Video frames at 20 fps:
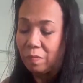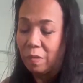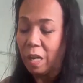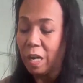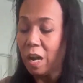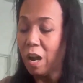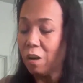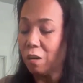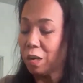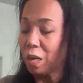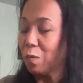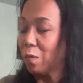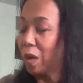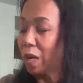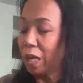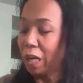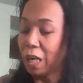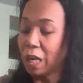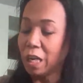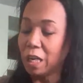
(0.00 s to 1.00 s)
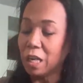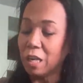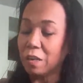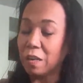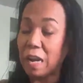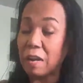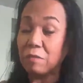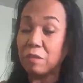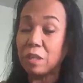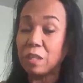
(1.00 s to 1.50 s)
You know, you want to eat and you
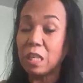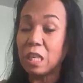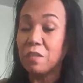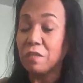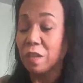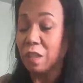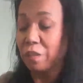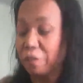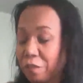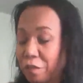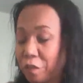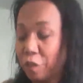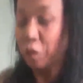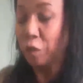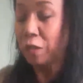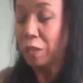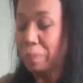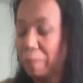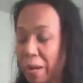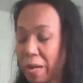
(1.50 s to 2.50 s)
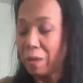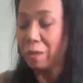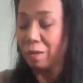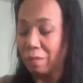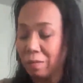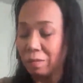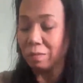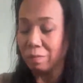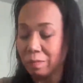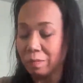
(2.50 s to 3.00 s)
have to deal with the food smell.
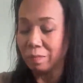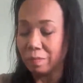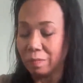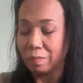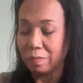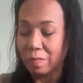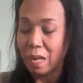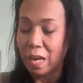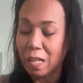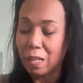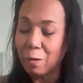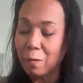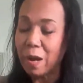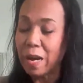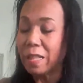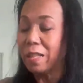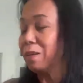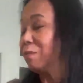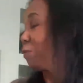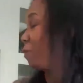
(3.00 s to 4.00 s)
Otherwise, then we'll